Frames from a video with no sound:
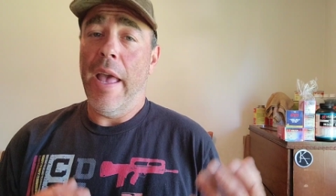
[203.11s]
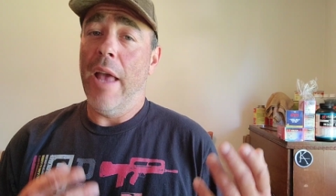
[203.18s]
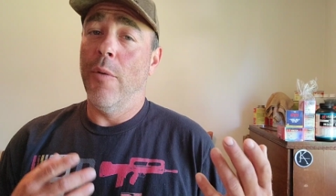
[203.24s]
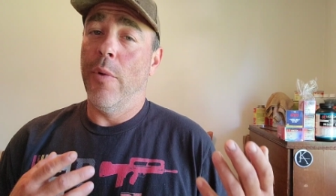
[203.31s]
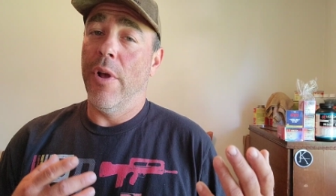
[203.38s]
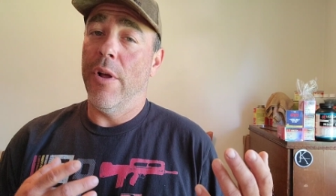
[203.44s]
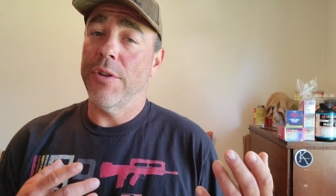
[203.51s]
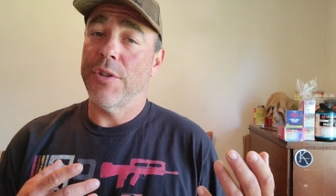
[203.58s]

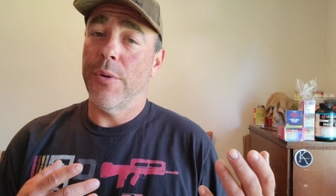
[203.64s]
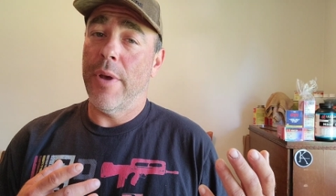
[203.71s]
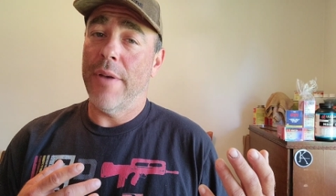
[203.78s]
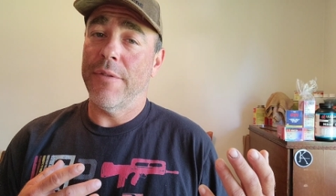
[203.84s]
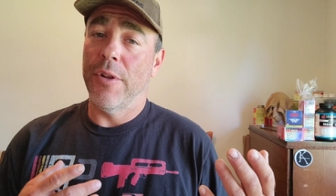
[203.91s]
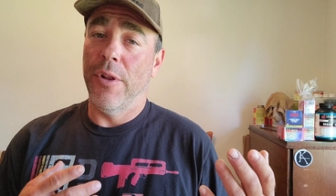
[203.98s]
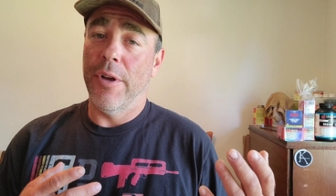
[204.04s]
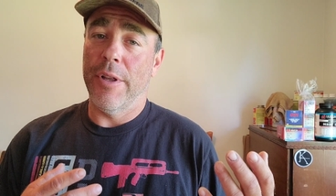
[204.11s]
And we also
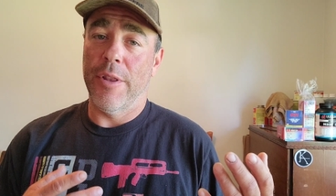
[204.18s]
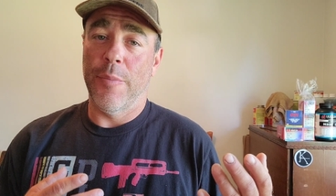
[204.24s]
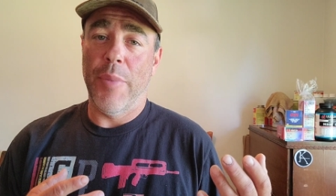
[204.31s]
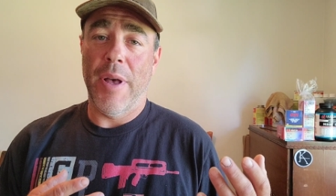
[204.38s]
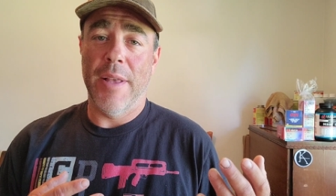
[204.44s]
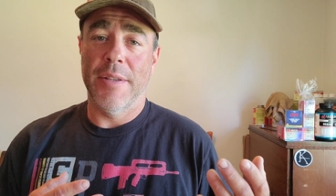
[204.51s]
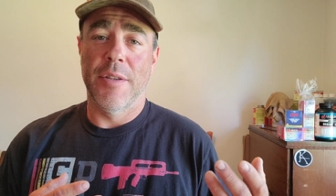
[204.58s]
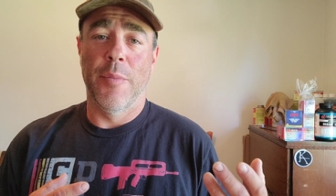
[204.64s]
have to look at the
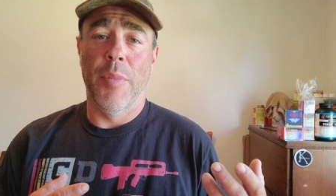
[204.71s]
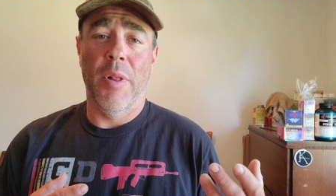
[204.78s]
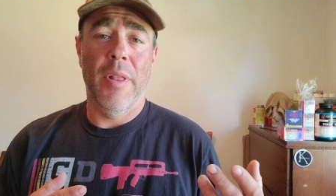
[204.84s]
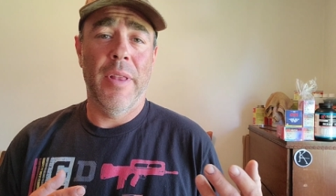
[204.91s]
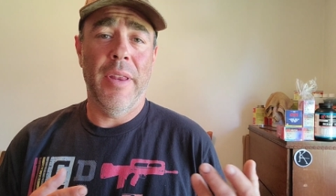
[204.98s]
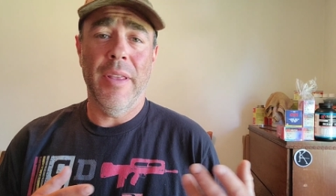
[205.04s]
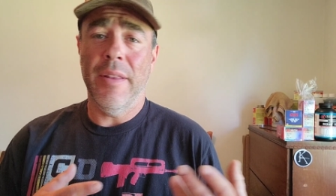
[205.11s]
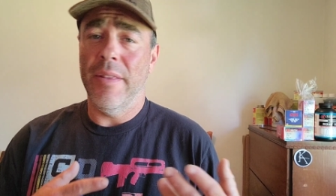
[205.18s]

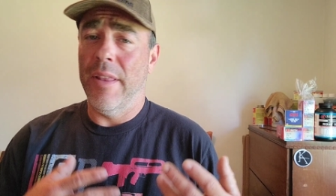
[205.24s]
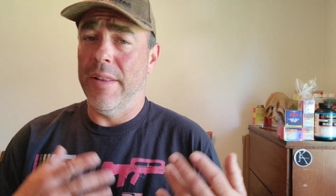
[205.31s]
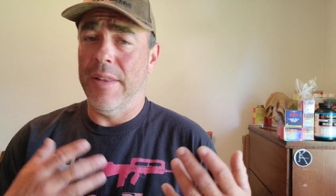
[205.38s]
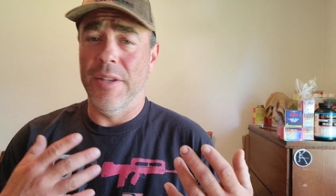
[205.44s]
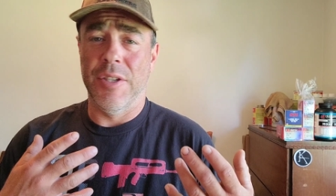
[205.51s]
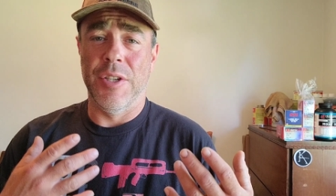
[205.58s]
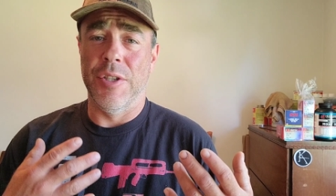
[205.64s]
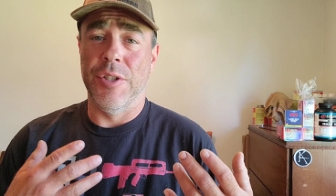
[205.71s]
possibility that
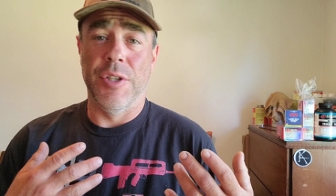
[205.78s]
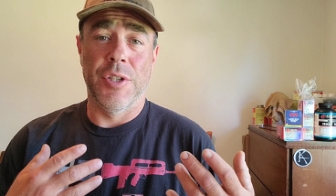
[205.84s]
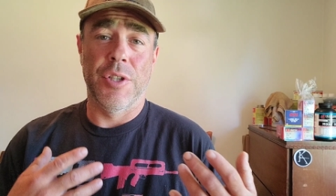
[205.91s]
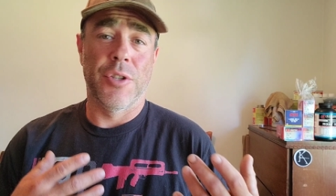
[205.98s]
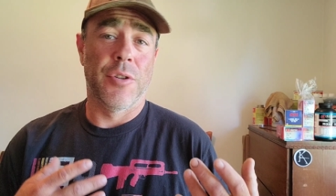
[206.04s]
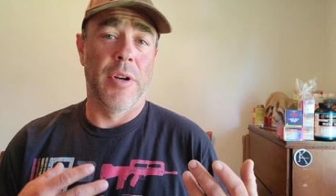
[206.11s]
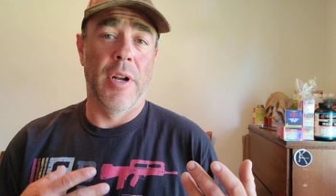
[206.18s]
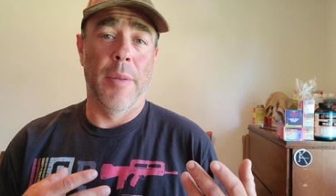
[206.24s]
this is just
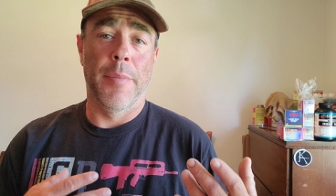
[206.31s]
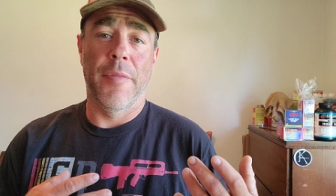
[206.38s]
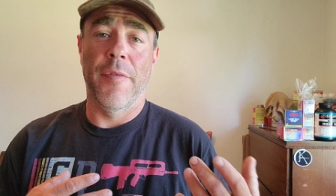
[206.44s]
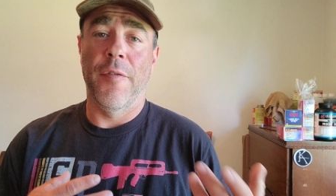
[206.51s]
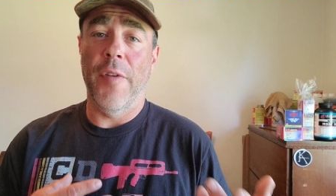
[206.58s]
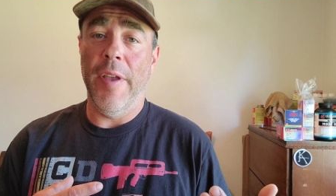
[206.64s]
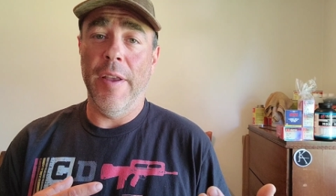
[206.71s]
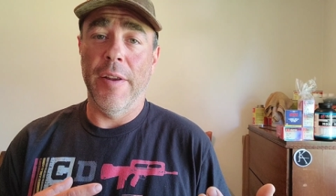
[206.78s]
straight up
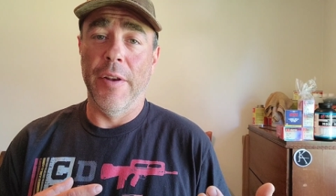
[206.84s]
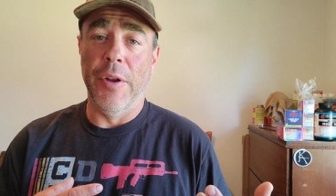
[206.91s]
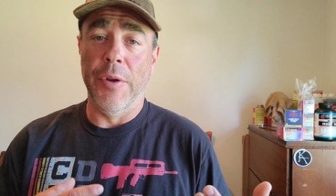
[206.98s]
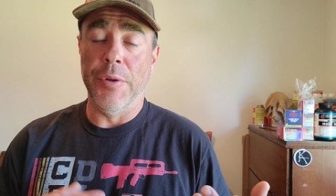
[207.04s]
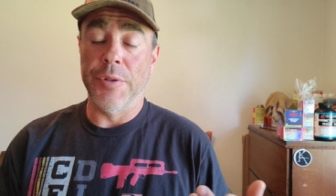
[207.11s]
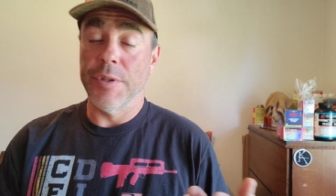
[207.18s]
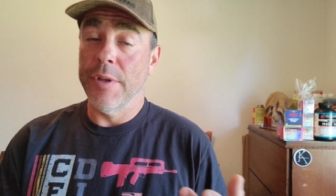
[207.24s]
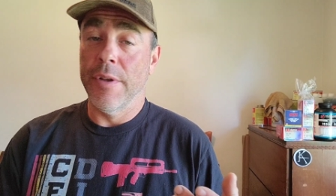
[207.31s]
fake
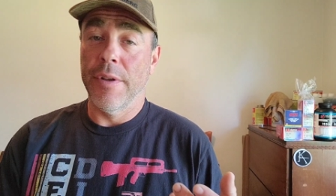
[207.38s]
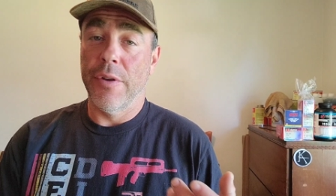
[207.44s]
news.